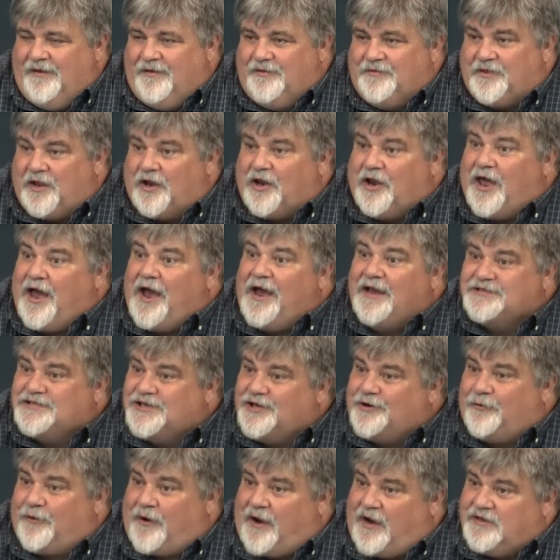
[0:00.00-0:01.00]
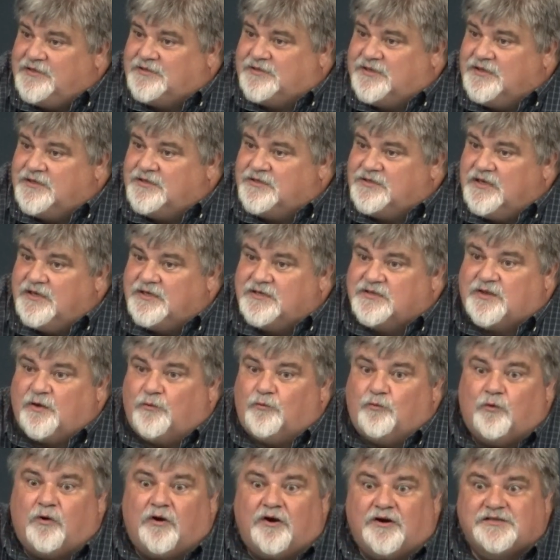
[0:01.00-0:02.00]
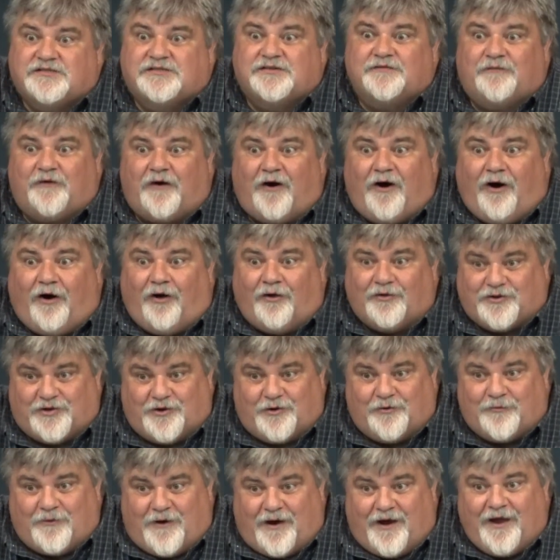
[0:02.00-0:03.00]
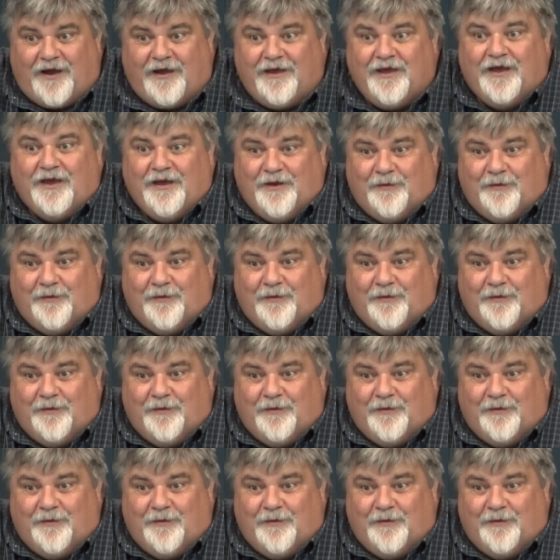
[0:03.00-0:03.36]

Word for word: The last crisis is the worst of all. You know why?